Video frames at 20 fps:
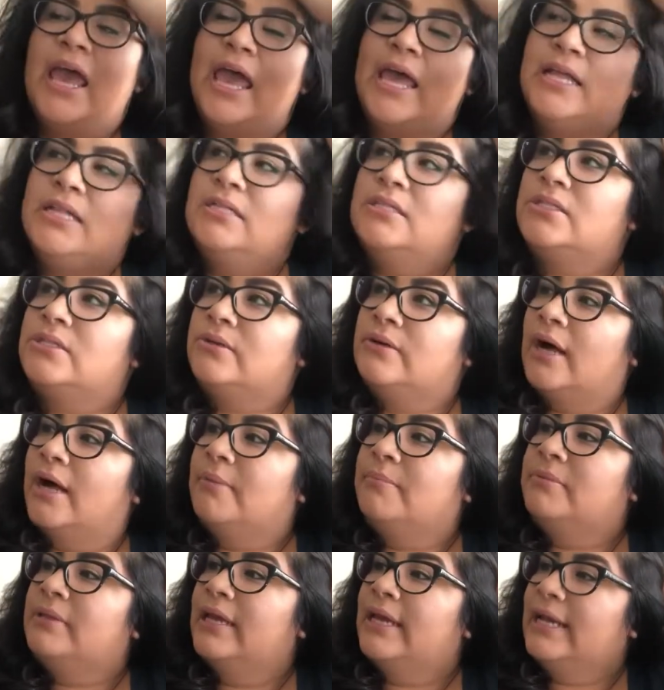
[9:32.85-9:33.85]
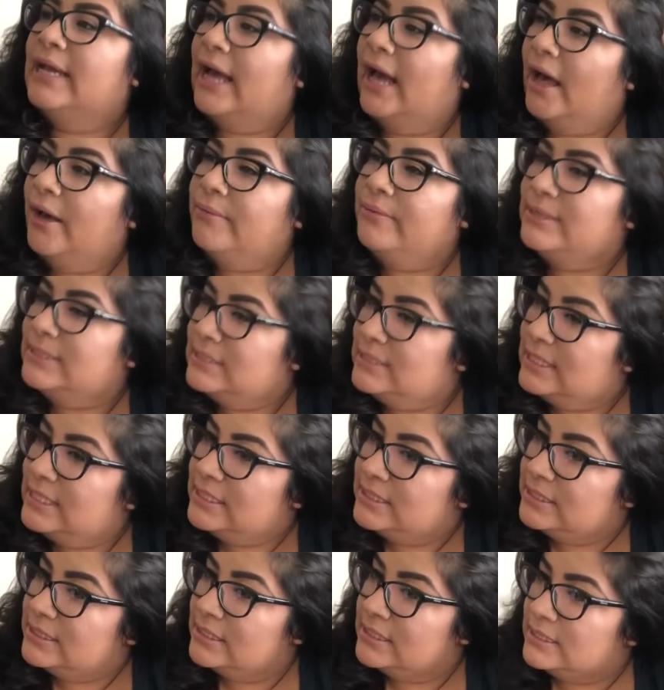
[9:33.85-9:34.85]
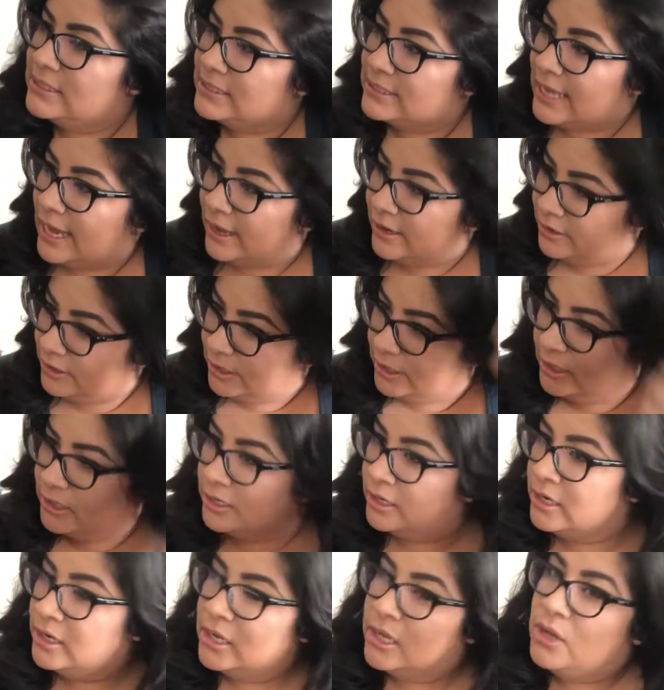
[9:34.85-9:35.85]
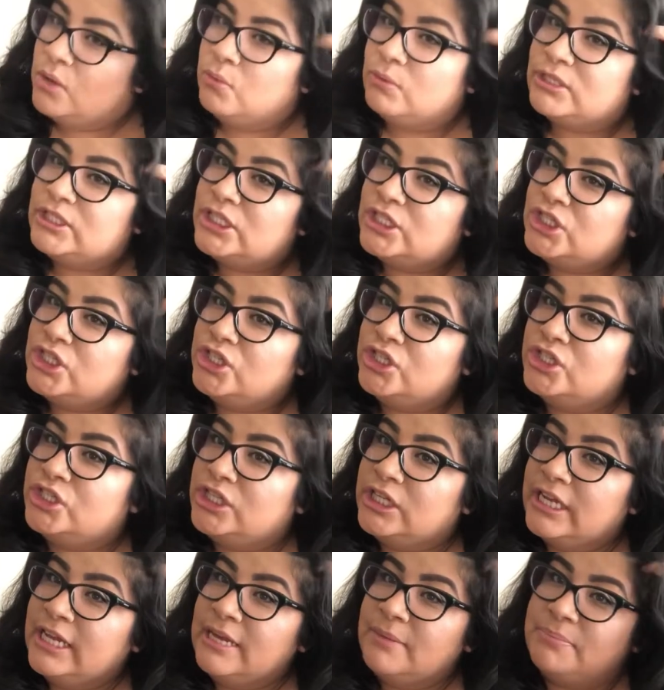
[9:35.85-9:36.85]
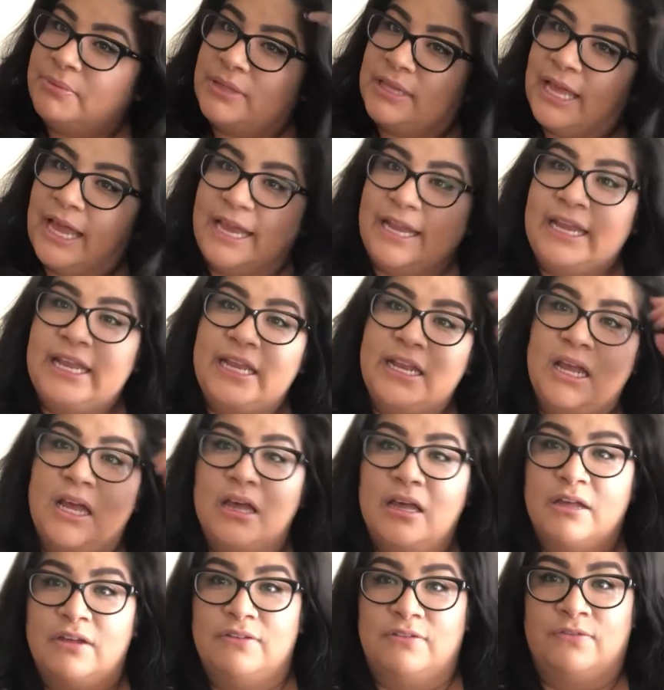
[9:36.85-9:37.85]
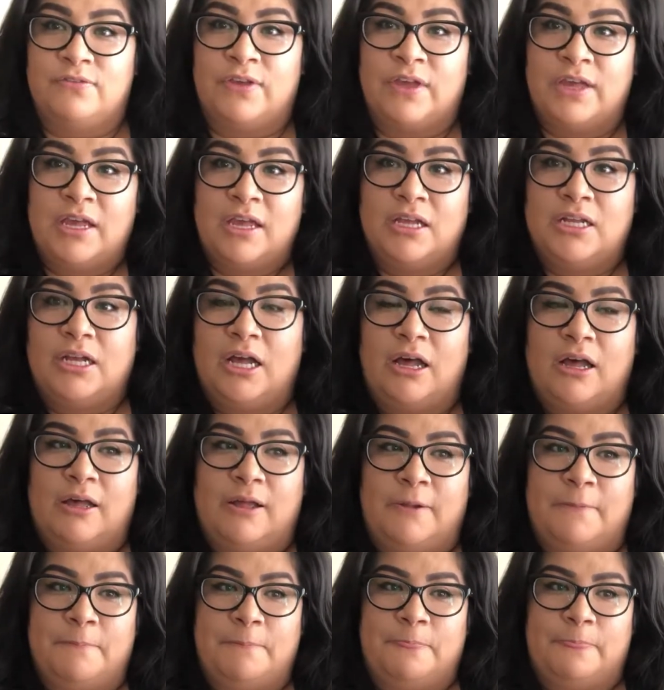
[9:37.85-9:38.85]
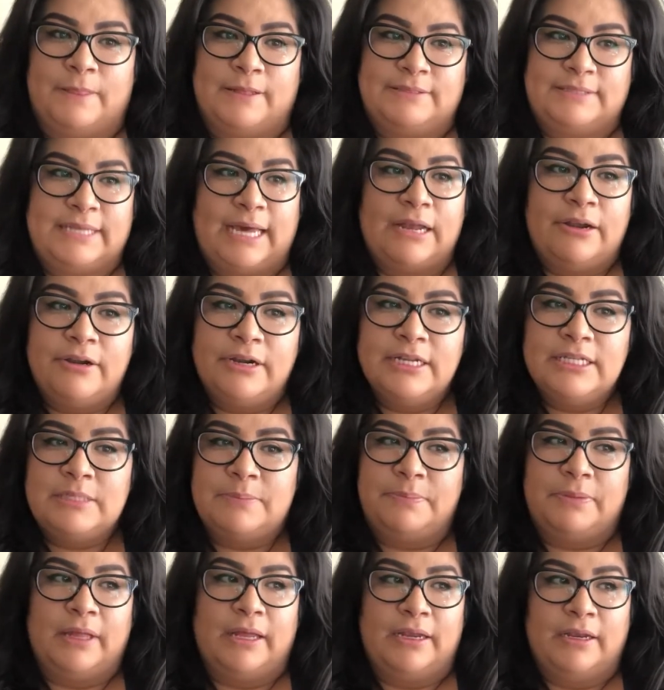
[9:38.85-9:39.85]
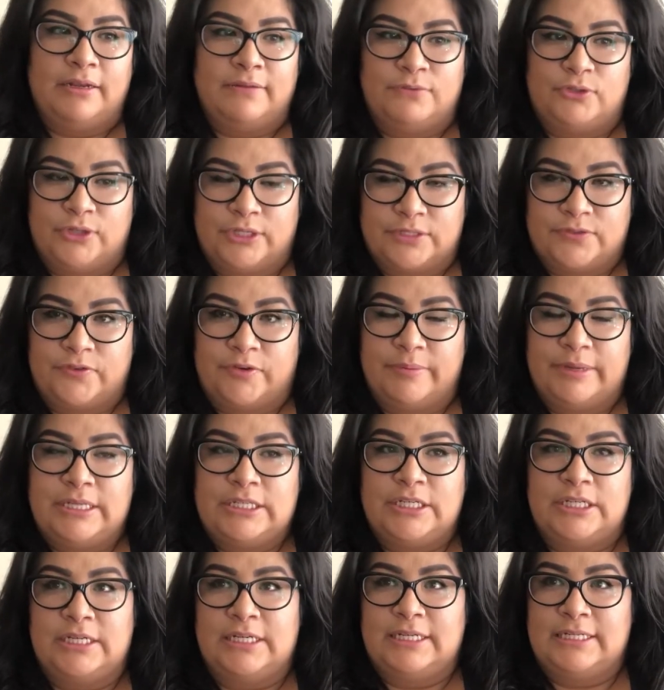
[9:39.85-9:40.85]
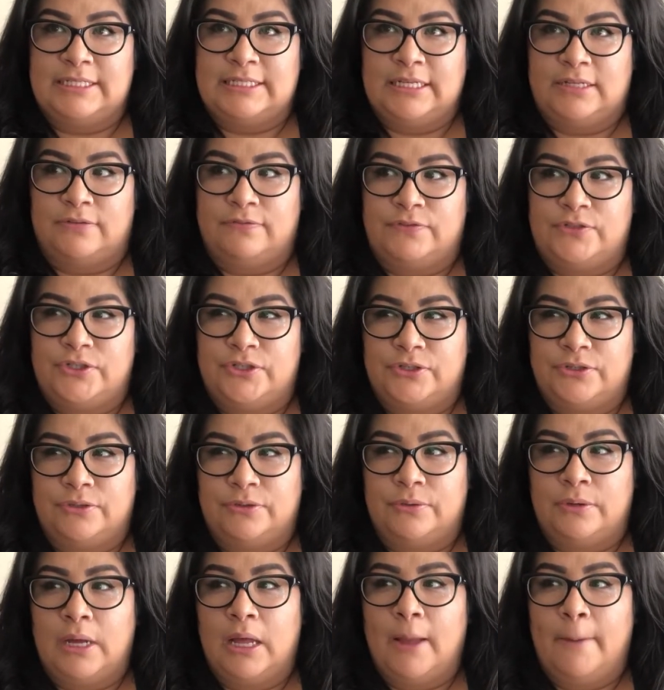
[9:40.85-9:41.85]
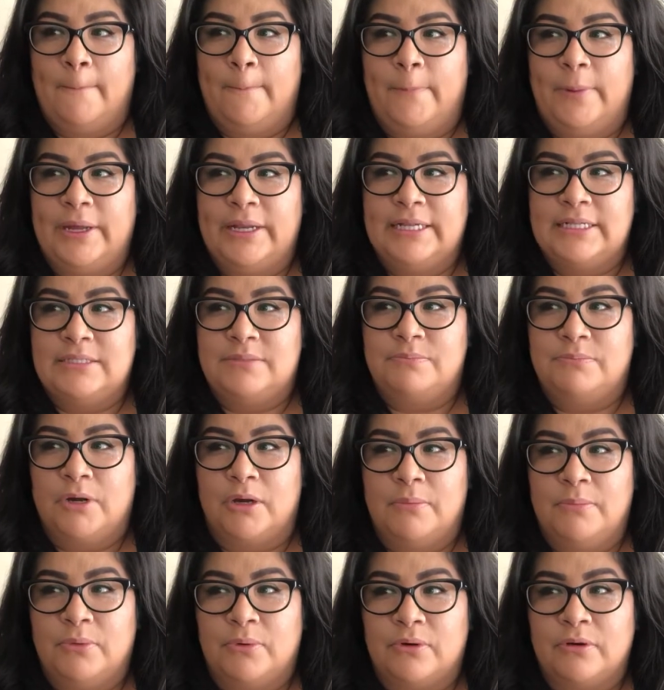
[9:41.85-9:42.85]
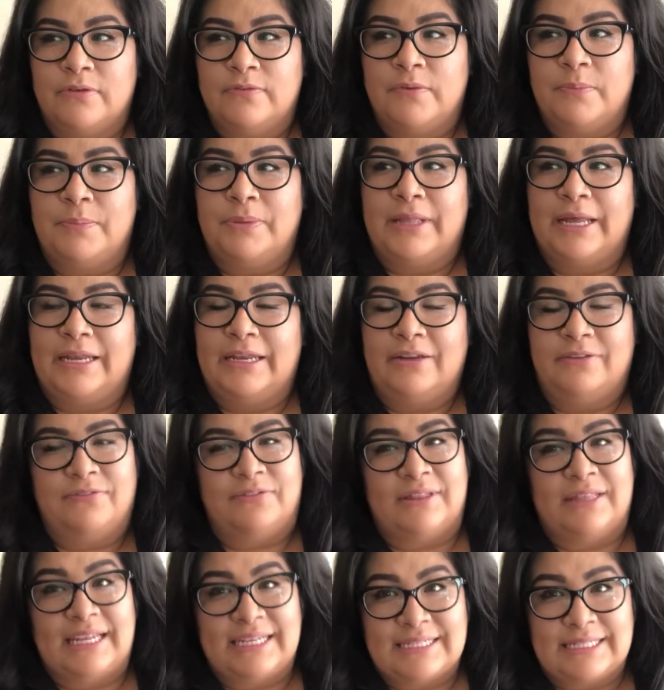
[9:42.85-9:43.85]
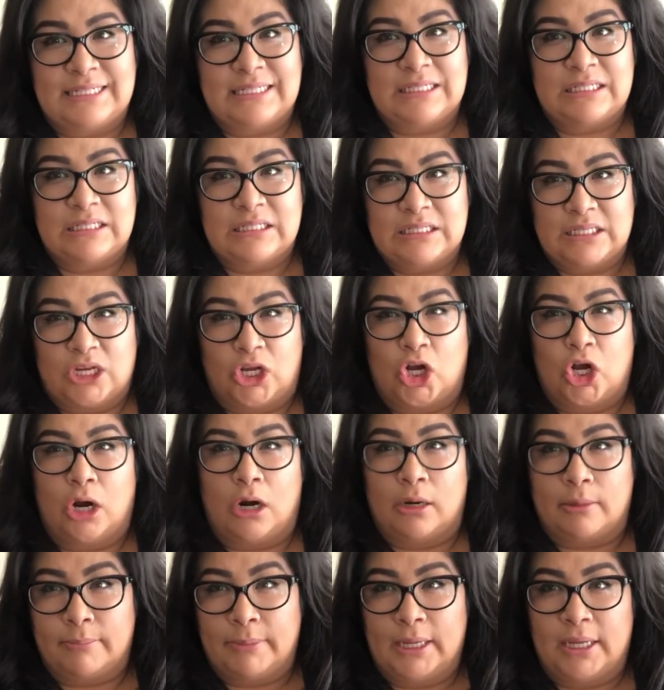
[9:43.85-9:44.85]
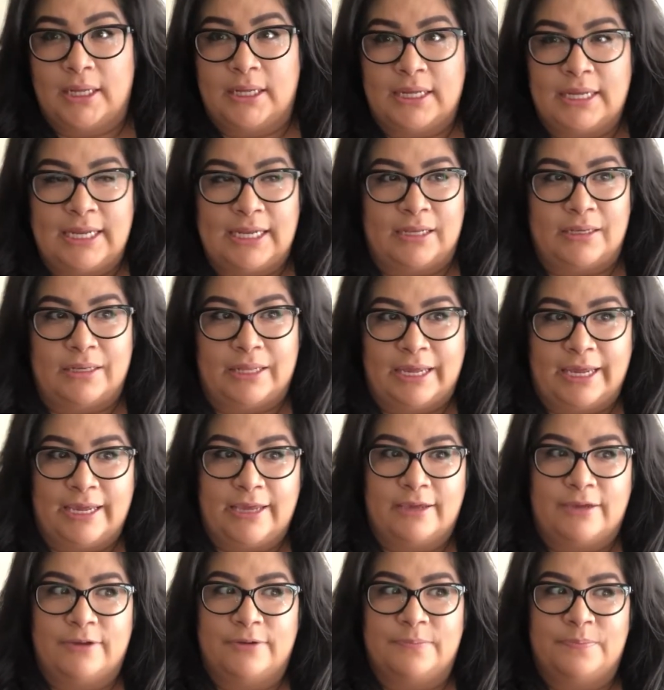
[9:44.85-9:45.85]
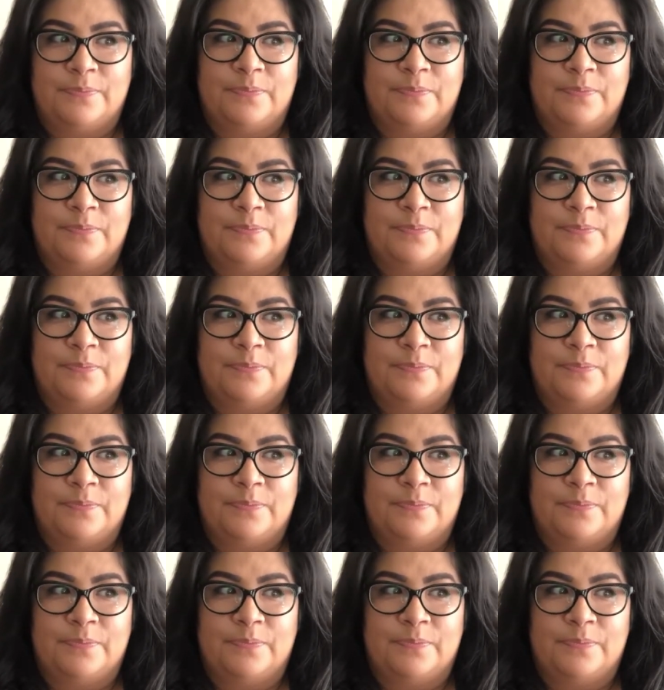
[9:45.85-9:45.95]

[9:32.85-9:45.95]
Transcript: And so I'm like, how is this Saturn, which is usually a planet of, um, Saturn is a planet of transformation in itself too, but it's more of a planet of lessons and karma and like,